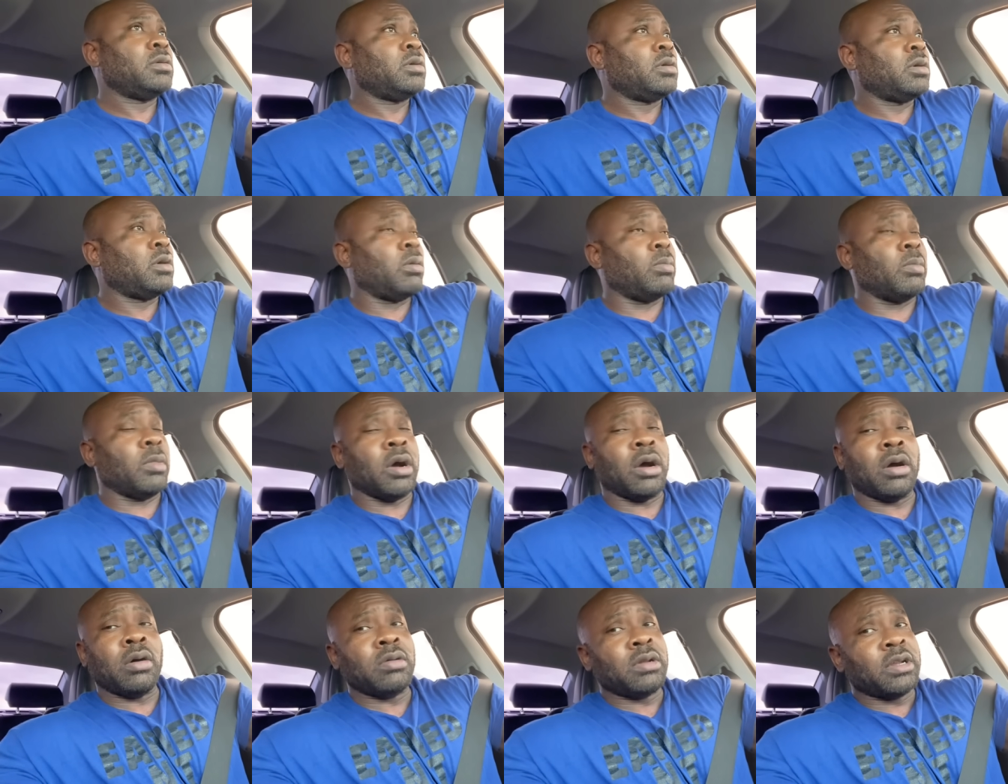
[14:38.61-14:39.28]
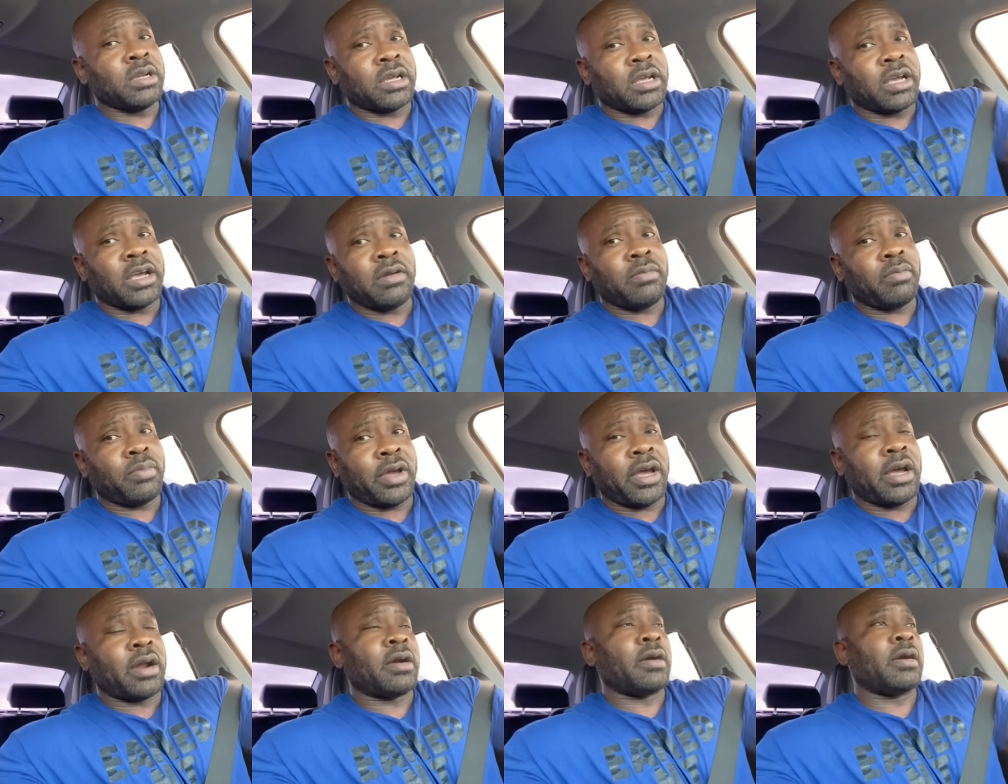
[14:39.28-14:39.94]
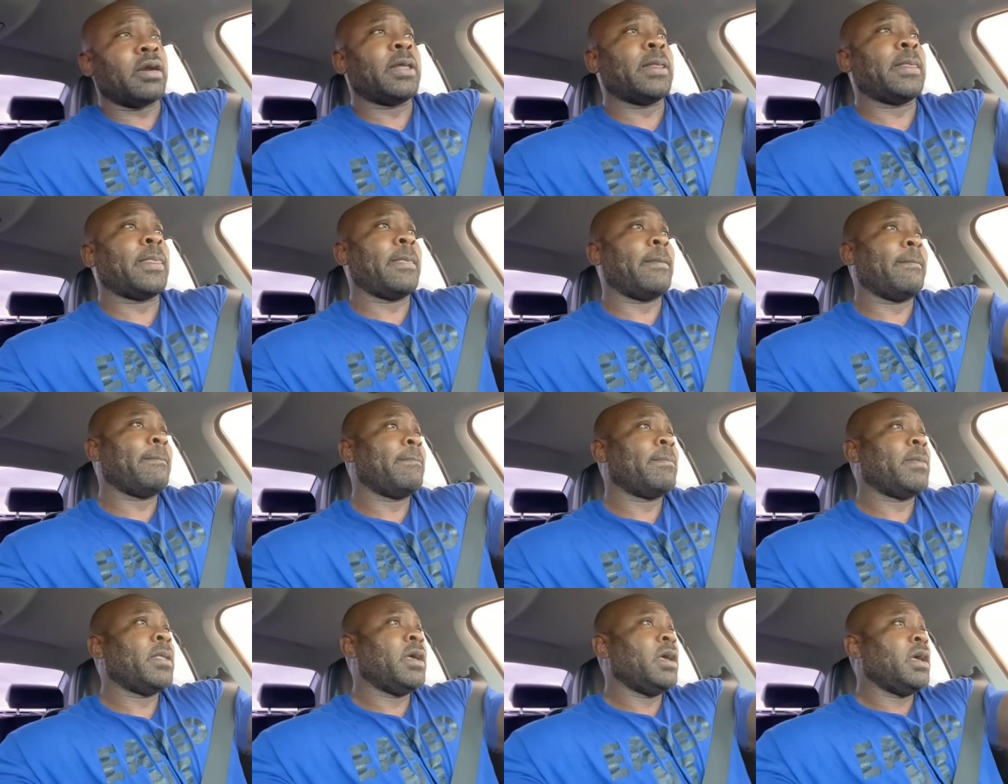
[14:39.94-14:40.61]
I'm only getting better.
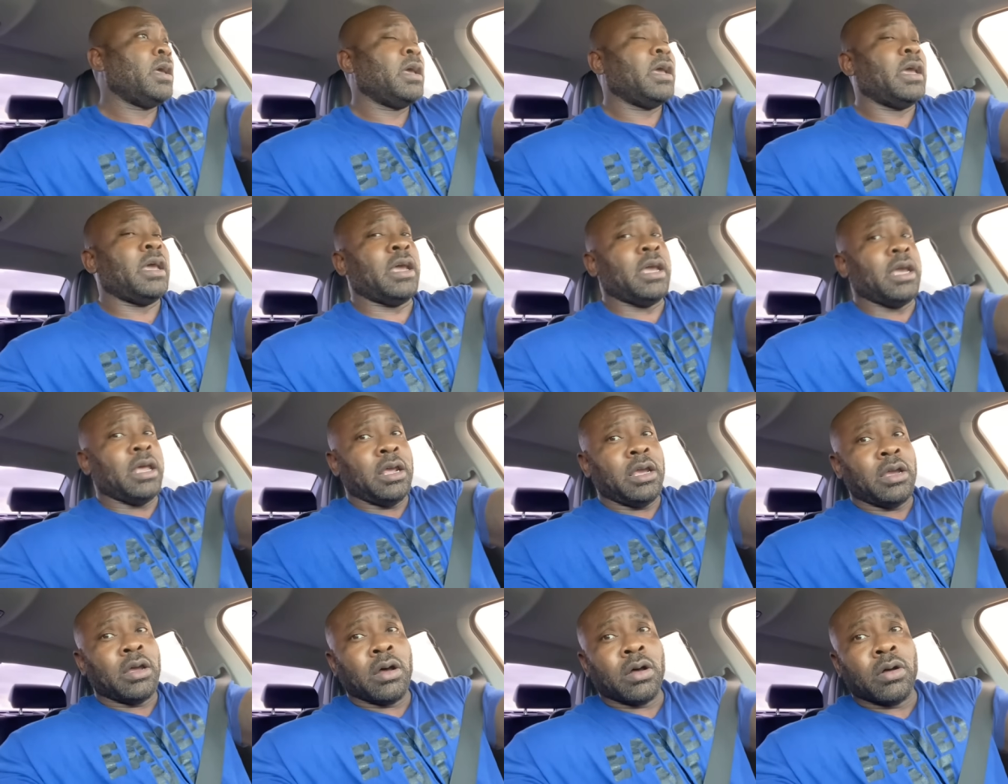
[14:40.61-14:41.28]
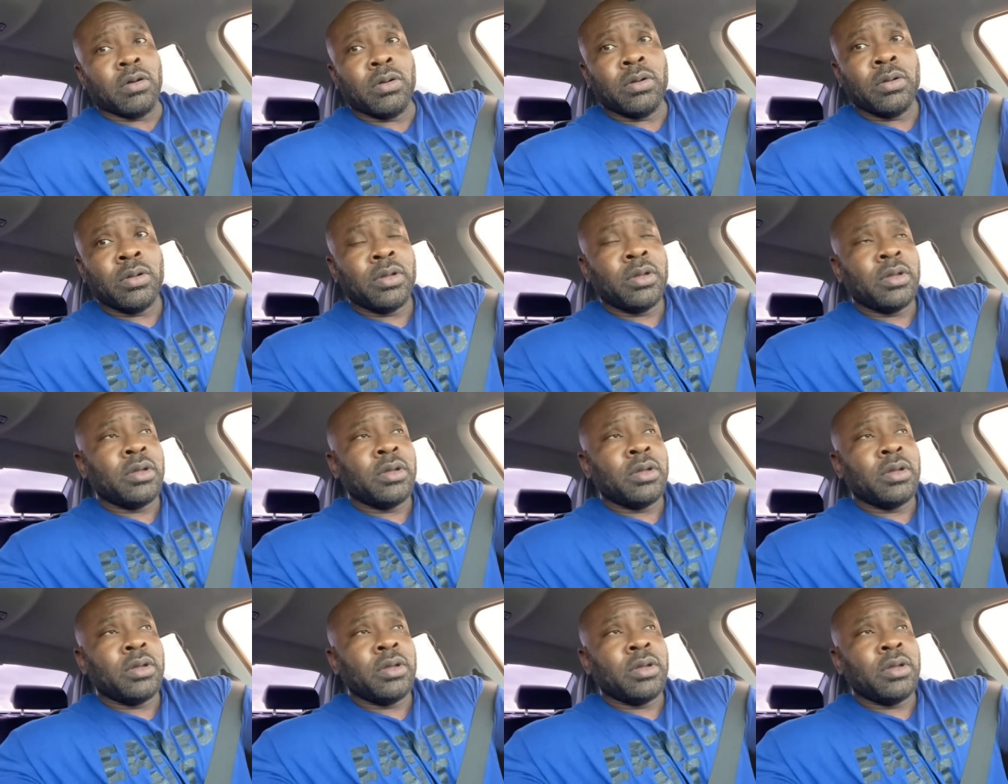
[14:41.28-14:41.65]
Anywho,